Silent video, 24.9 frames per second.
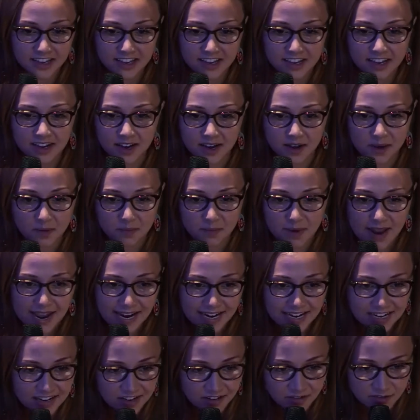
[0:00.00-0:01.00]

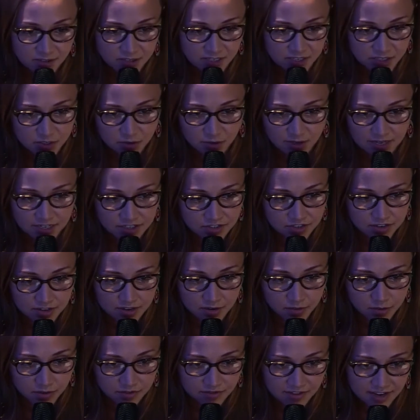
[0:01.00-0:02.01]
negative situation that
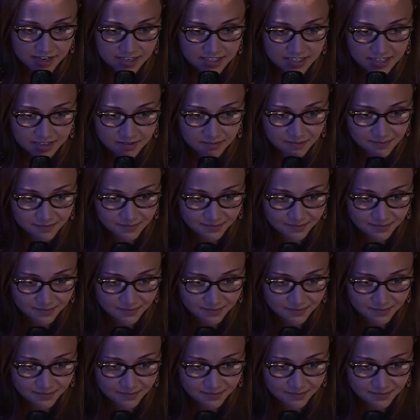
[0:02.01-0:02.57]
we're facing?